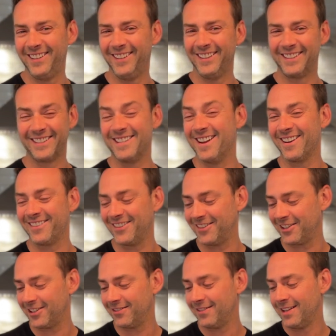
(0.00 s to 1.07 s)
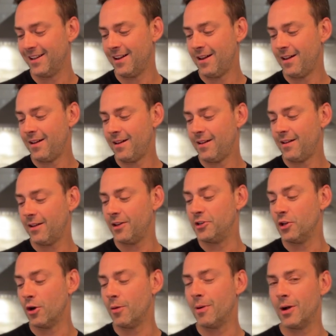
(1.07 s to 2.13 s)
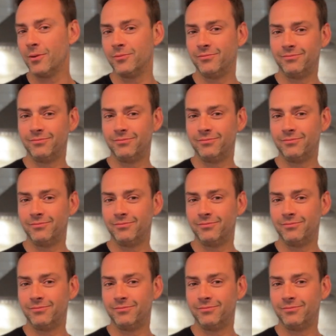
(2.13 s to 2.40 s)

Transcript: It's not a dodo. Adobo.